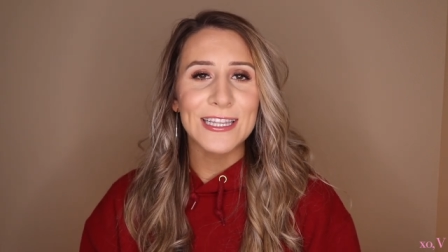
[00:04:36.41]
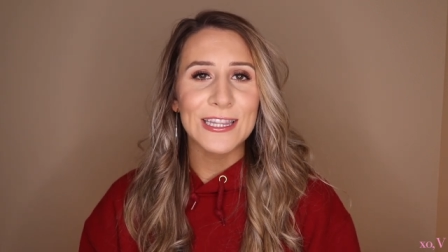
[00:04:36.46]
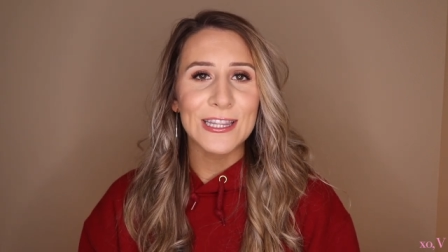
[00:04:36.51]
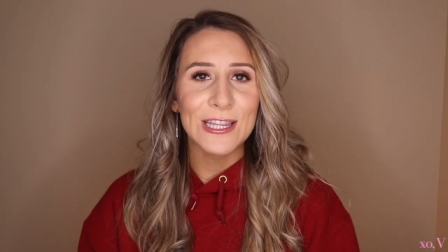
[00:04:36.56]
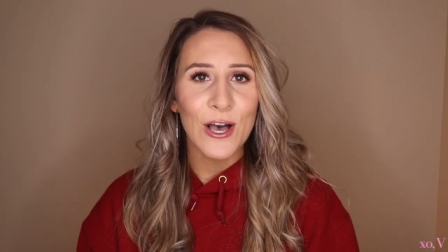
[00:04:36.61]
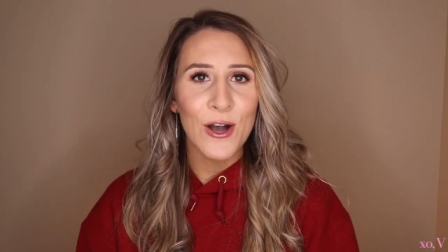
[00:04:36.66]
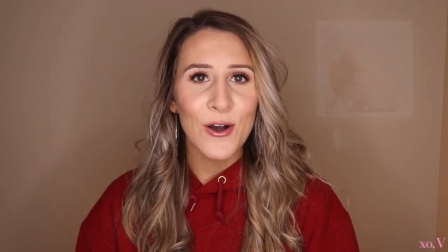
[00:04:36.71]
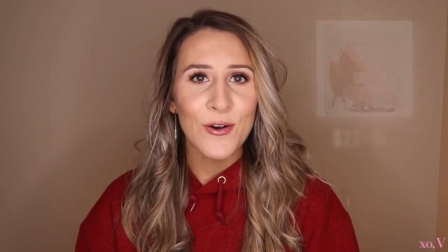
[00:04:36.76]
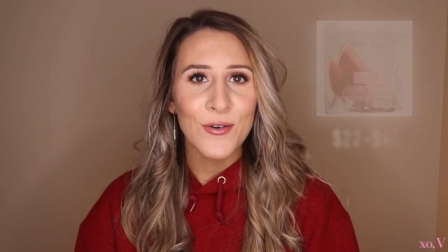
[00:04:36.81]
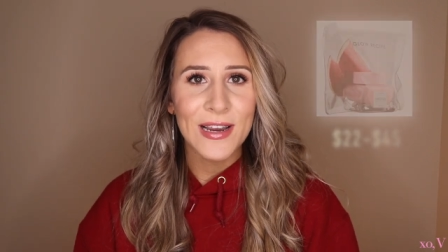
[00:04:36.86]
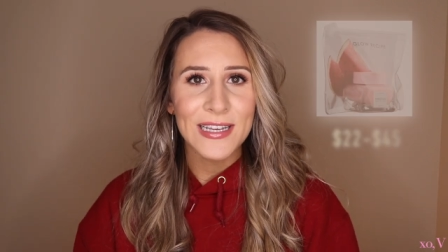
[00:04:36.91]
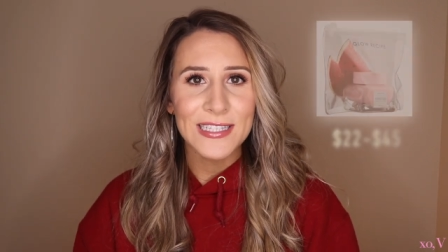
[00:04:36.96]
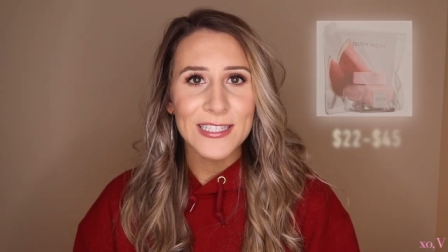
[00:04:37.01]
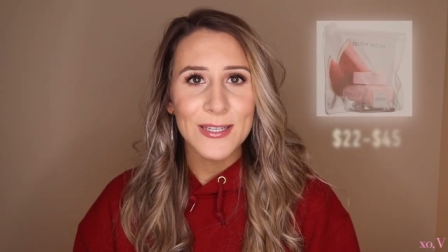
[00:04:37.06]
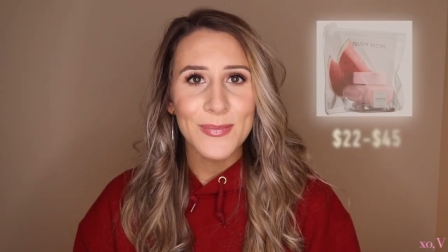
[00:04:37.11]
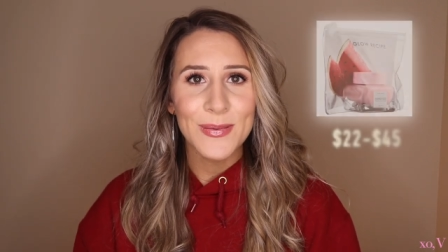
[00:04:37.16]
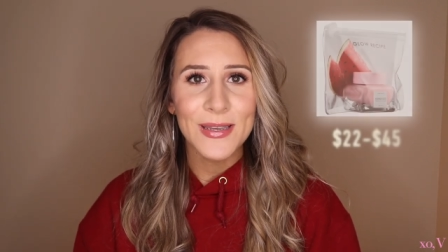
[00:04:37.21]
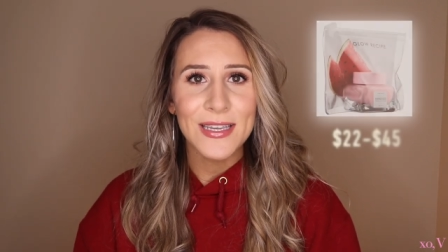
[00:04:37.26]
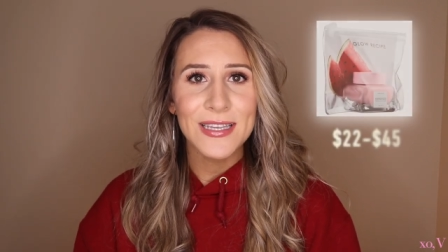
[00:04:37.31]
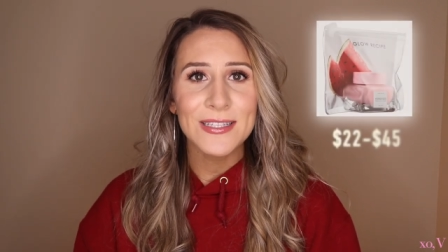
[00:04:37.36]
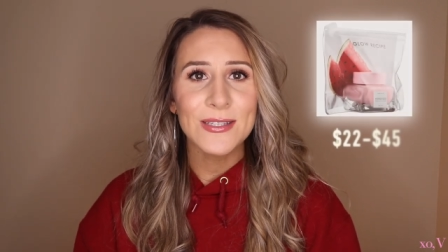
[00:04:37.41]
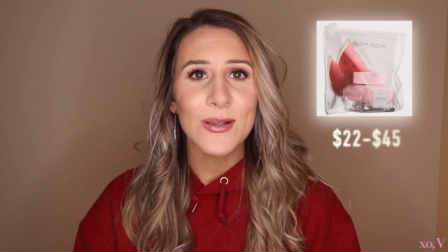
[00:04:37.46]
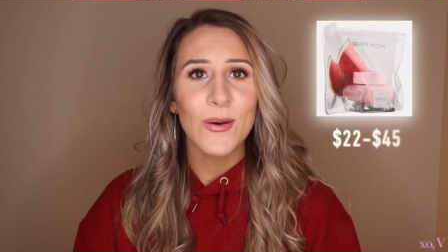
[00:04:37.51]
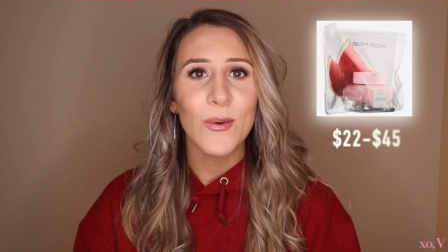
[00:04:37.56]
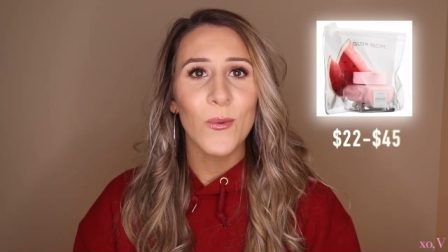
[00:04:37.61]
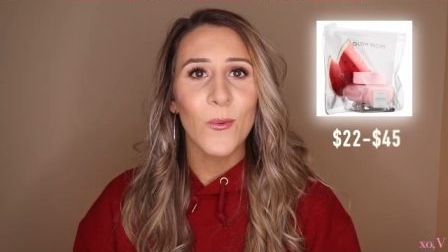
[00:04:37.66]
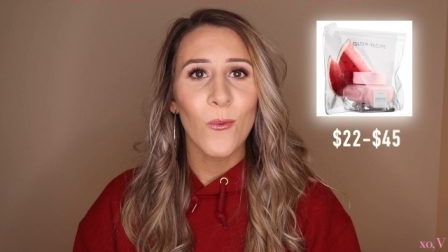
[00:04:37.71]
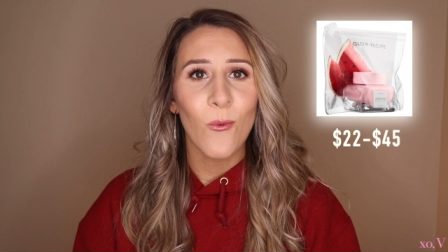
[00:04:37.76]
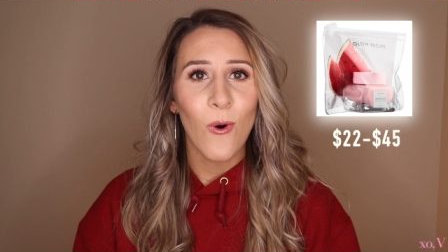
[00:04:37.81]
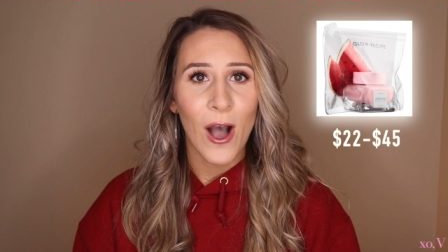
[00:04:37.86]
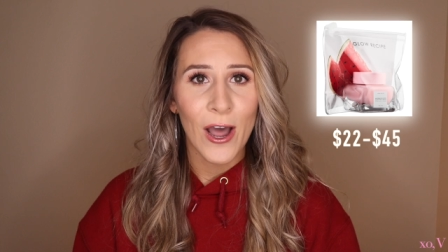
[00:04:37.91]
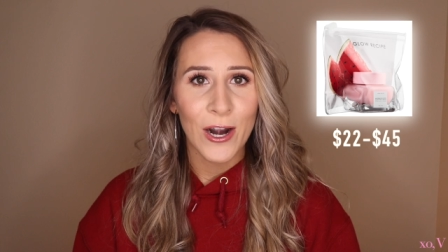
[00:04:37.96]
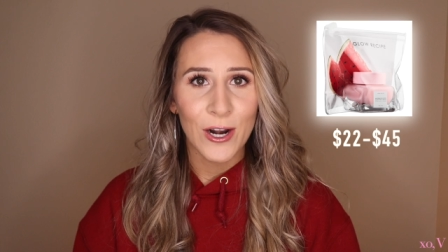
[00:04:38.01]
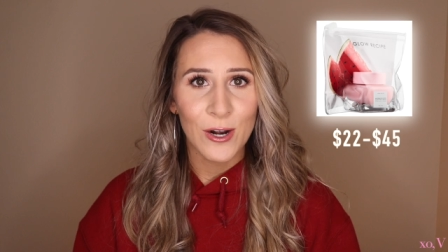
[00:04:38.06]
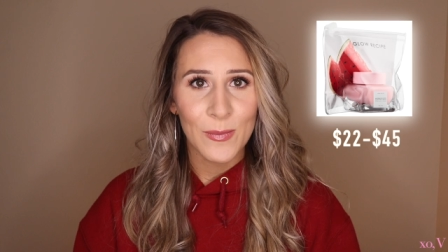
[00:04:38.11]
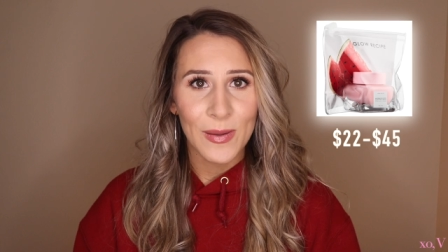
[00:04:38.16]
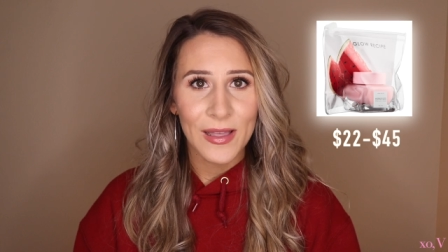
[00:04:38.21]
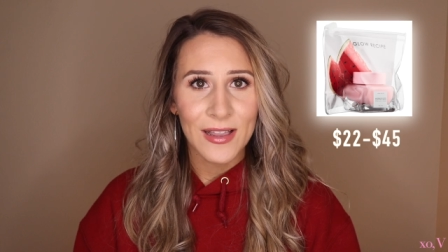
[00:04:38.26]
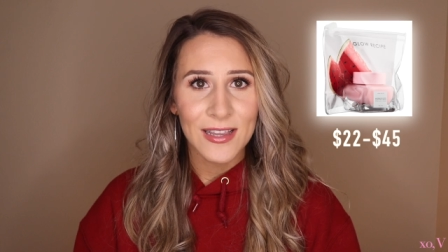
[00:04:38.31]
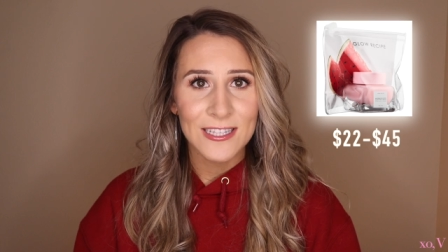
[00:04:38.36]
Glow Recipes
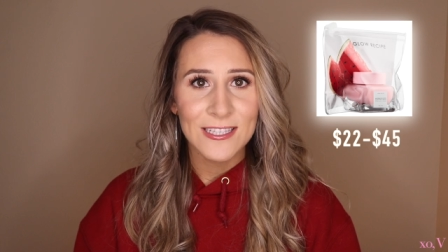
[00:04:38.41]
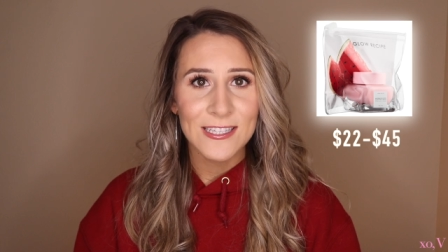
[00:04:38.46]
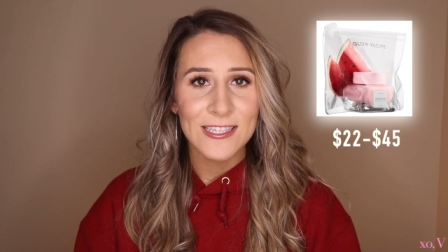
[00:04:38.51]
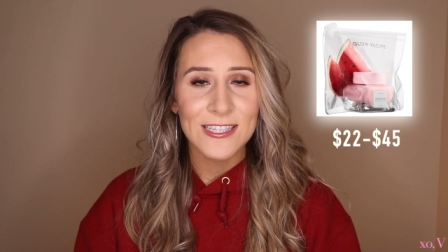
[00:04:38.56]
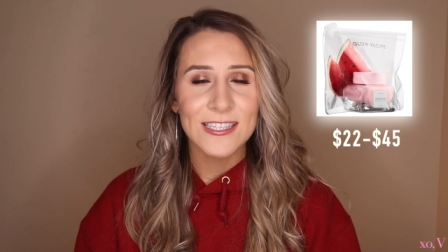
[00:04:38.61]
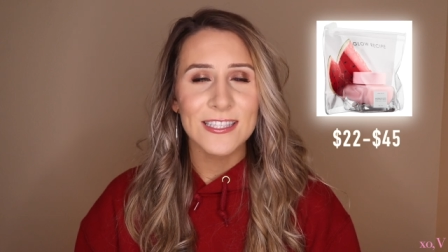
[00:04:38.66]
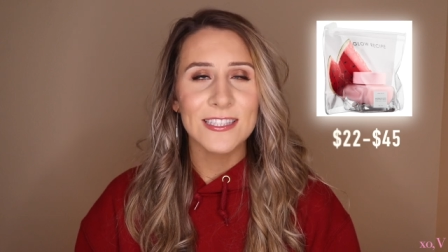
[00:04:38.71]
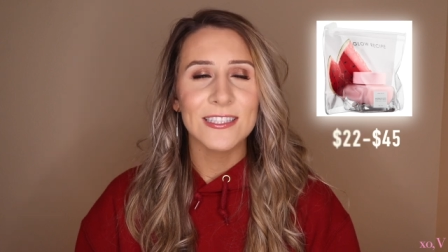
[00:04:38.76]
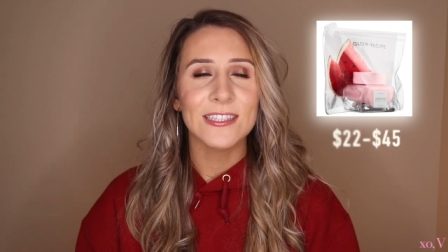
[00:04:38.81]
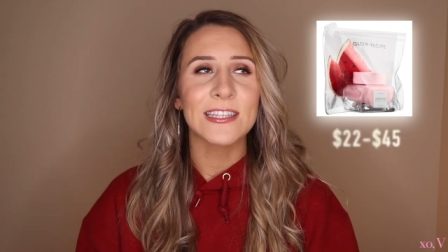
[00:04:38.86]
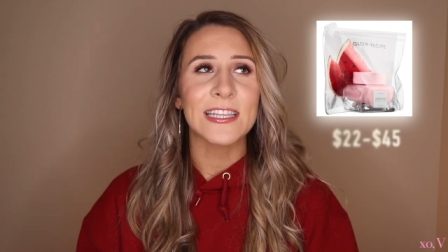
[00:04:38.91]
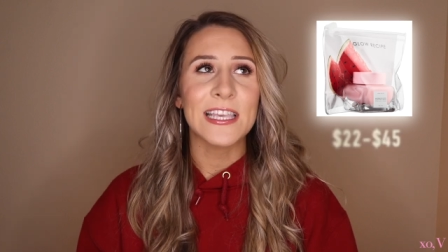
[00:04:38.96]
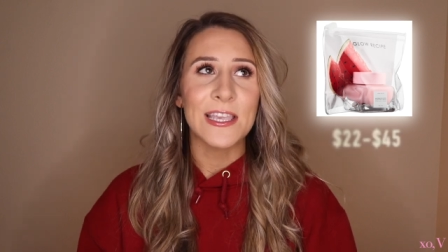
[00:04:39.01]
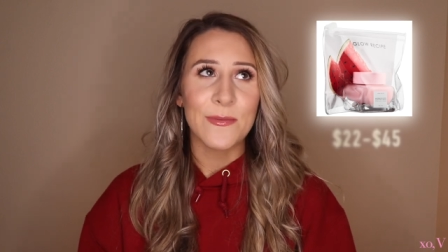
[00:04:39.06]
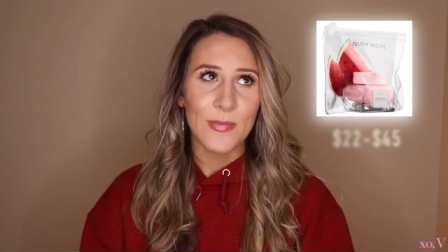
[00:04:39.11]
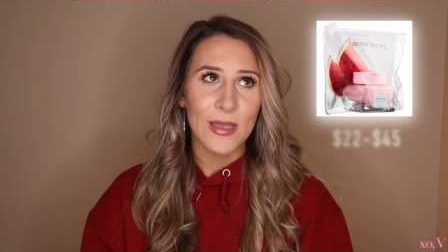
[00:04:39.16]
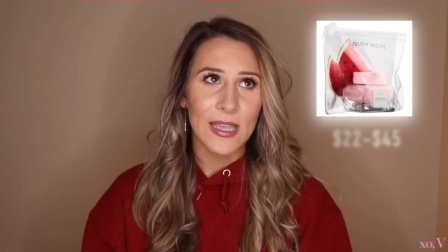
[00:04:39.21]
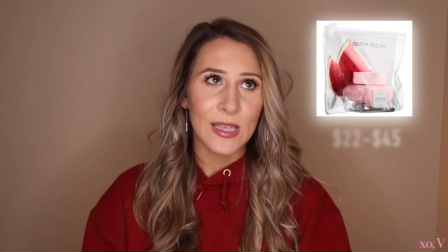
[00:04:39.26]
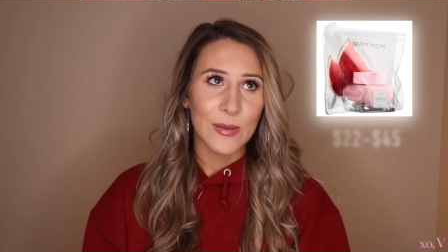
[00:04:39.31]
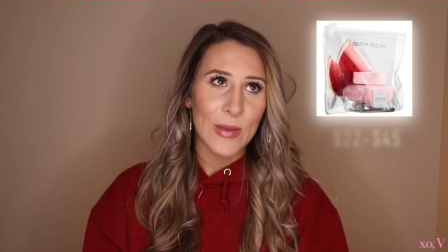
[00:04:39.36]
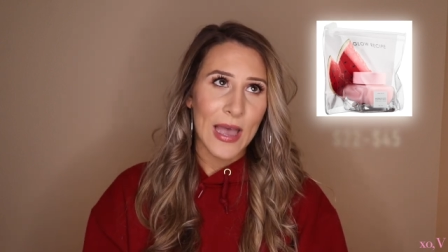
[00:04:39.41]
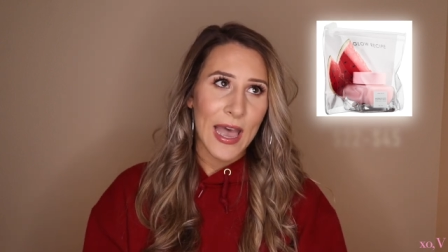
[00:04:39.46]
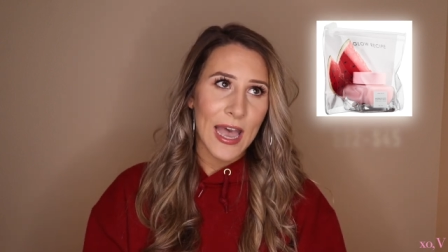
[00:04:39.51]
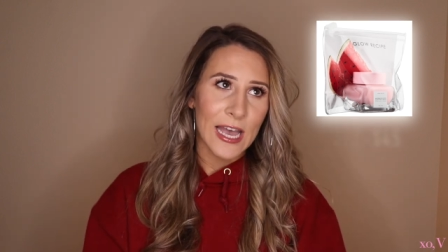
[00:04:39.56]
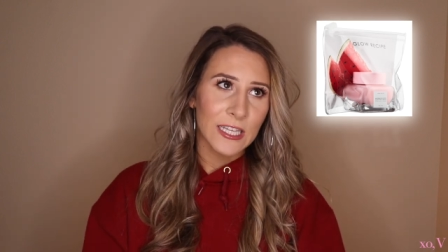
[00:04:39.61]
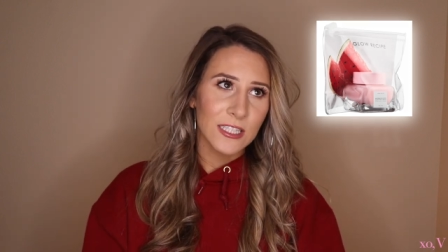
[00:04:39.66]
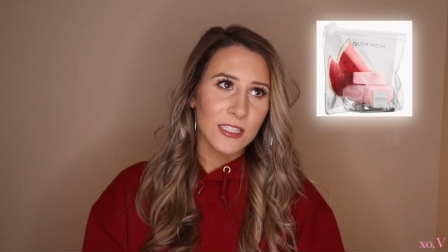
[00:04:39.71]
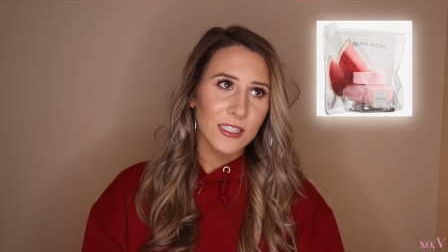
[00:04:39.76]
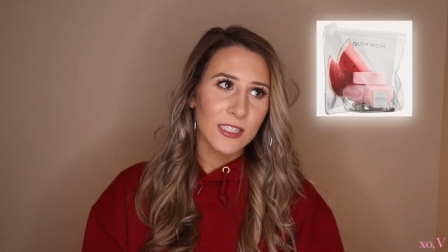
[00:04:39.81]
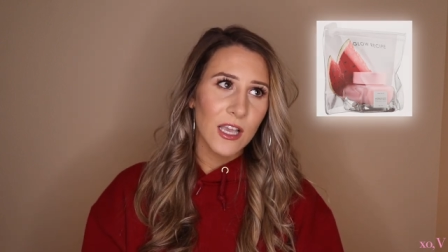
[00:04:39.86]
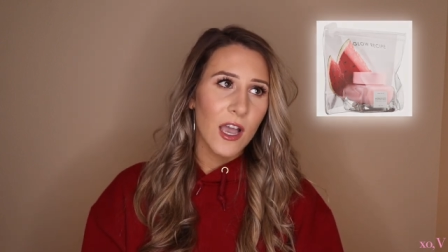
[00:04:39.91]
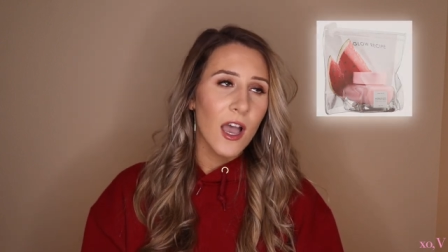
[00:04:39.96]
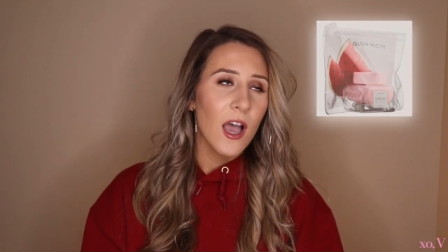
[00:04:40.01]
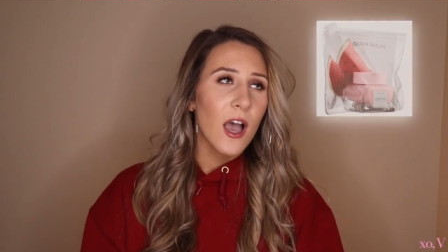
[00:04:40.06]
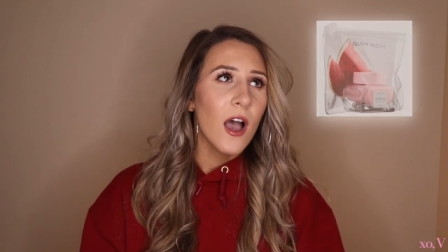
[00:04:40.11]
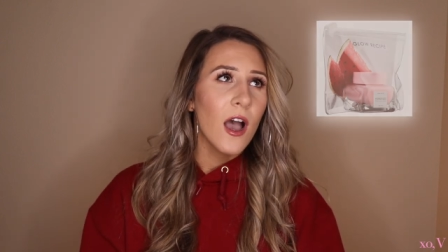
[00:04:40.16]
Watermelon Sleeping Mask.